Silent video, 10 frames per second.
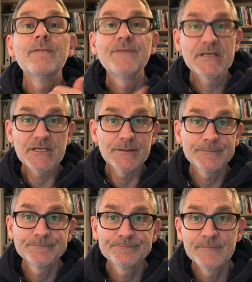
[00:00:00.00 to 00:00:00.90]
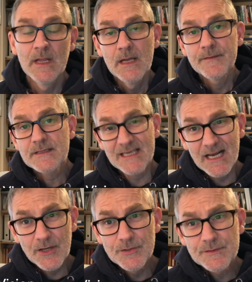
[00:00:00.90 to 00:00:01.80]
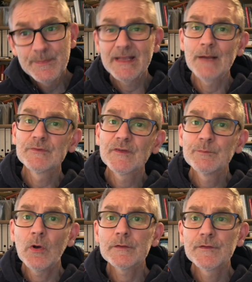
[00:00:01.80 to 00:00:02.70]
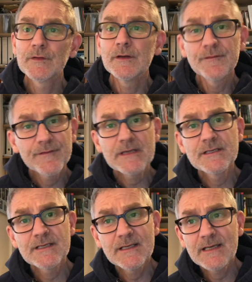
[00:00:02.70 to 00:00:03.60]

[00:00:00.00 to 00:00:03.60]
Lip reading: Vision. This includes being able to spot certain features in